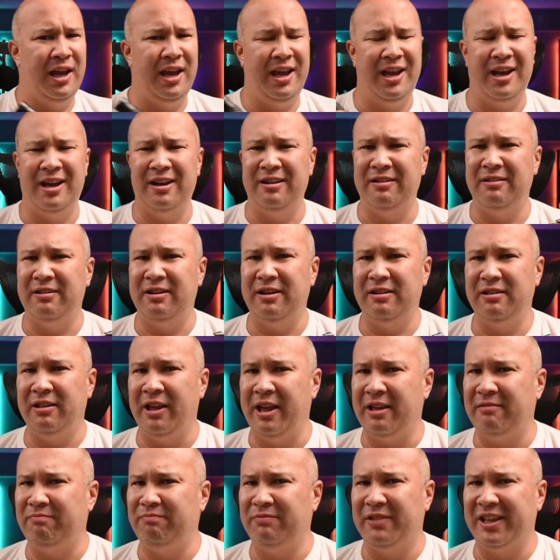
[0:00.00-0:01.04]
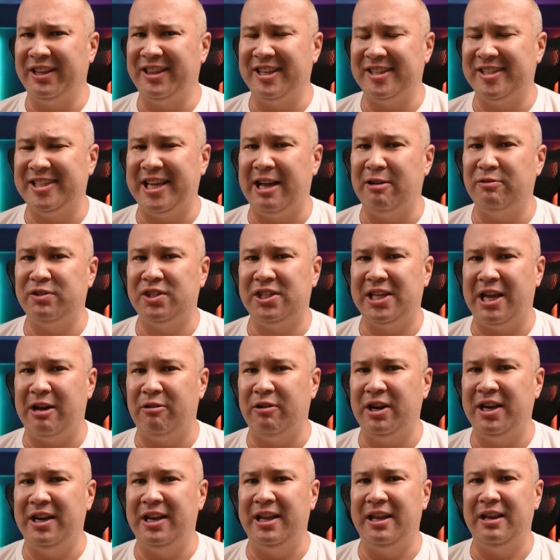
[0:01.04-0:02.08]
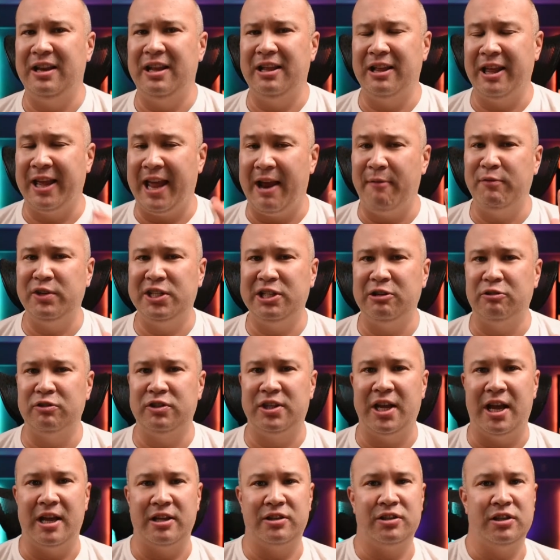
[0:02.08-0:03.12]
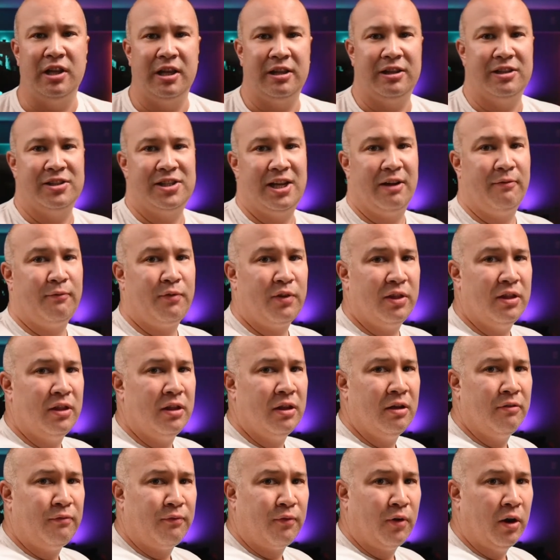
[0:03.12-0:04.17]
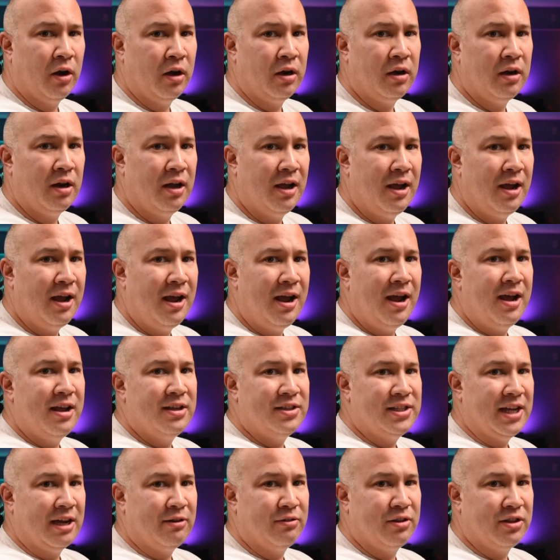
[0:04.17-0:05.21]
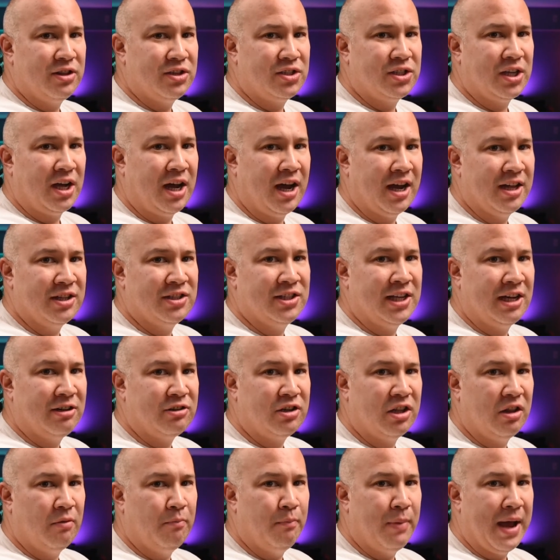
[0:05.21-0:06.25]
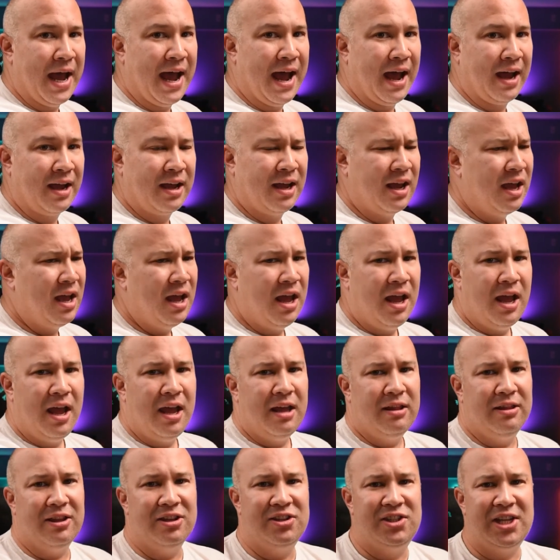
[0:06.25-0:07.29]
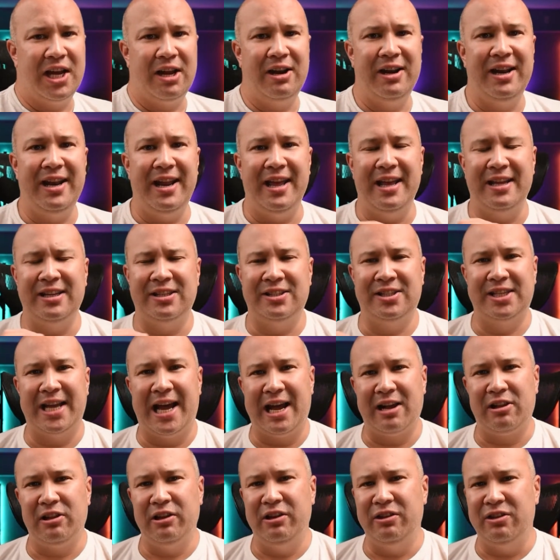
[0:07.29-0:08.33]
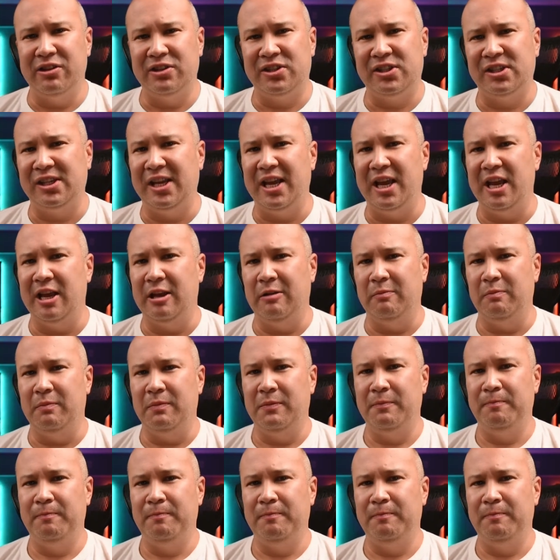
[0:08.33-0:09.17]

And like the sound sounded like every single test, like the sound from the front, sound to the side, sound to the back, these sounded exactly the same.